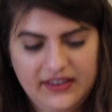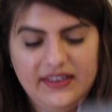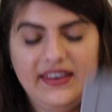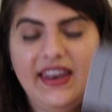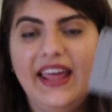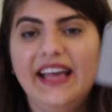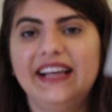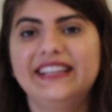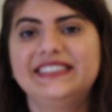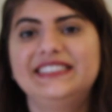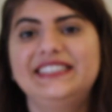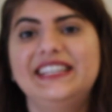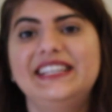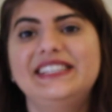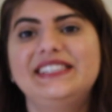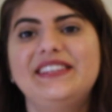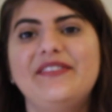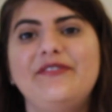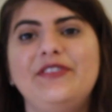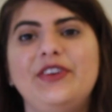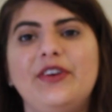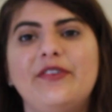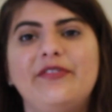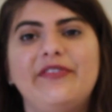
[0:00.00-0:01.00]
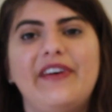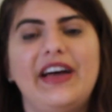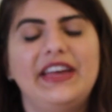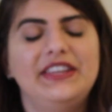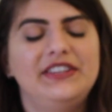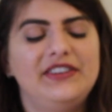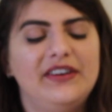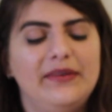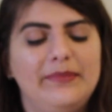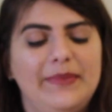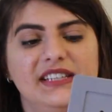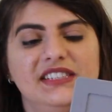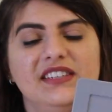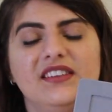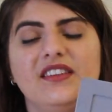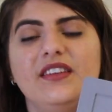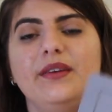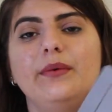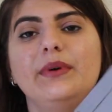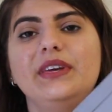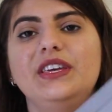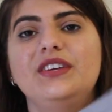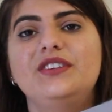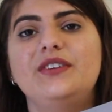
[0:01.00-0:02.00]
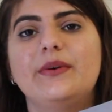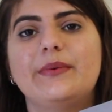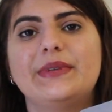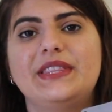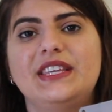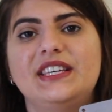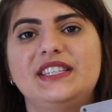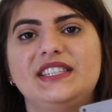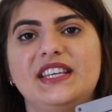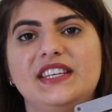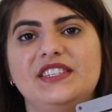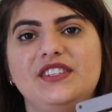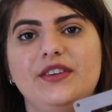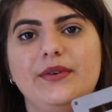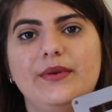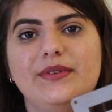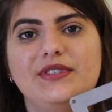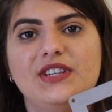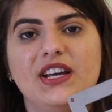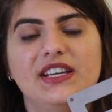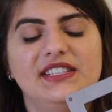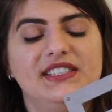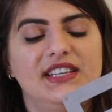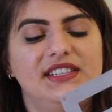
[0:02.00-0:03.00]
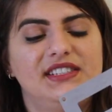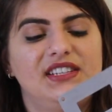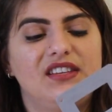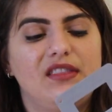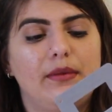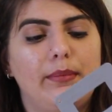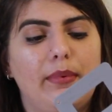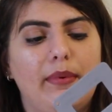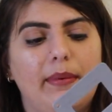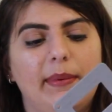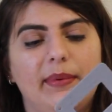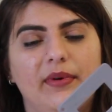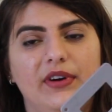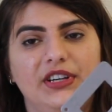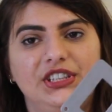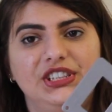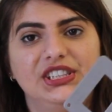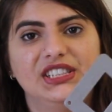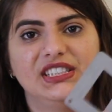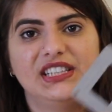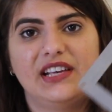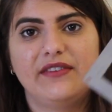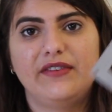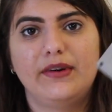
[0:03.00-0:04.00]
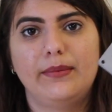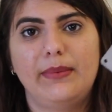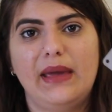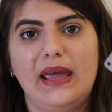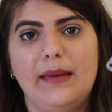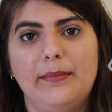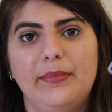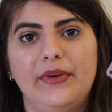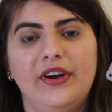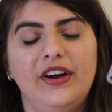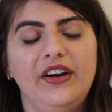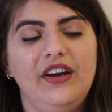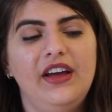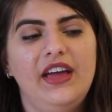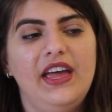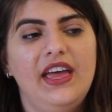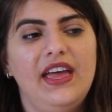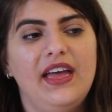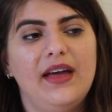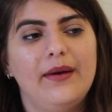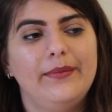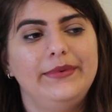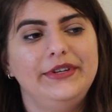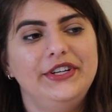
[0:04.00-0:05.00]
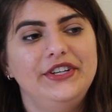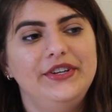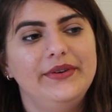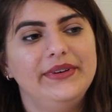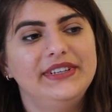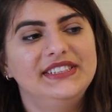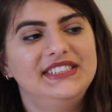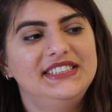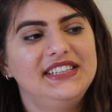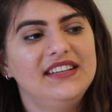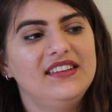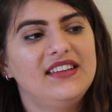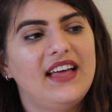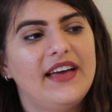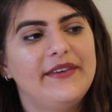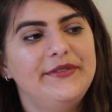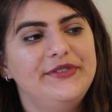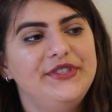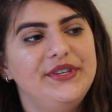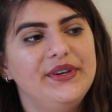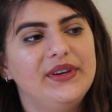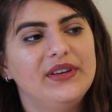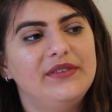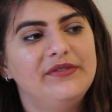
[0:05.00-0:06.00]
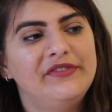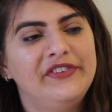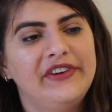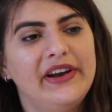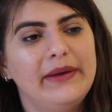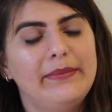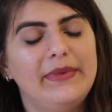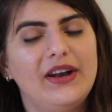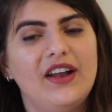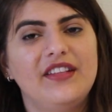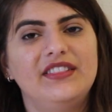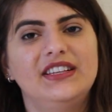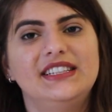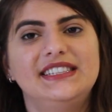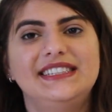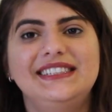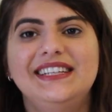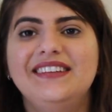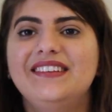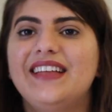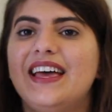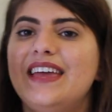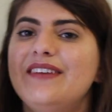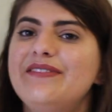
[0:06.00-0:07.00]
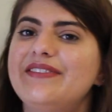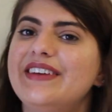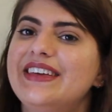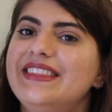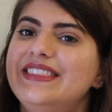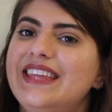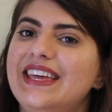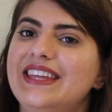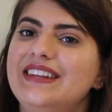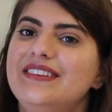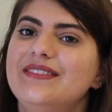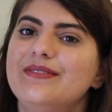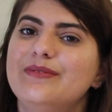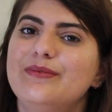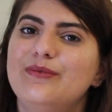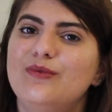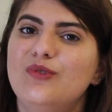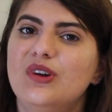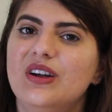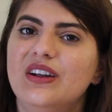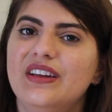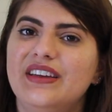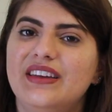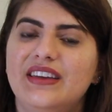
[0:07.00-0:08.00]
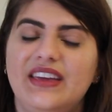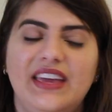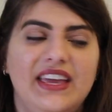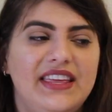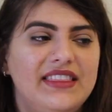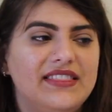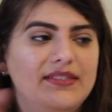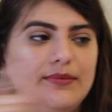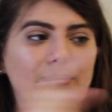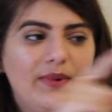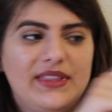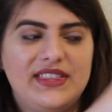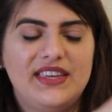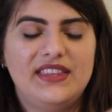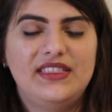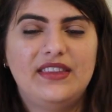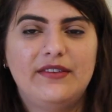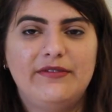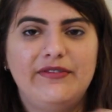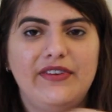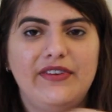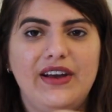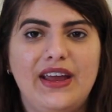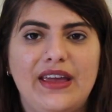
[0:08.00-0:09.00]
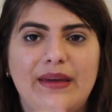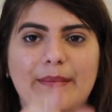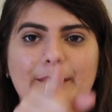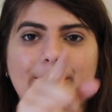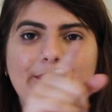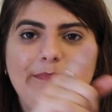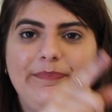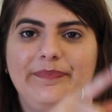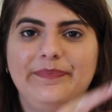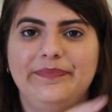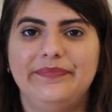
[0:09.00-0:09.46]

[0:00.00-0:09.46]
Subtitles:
Next is a viewfinder. Basically what you do with this is you adjust it to the proportions of your paper. When you're doing still lifes, you can frame it on the still life and then work within the frame.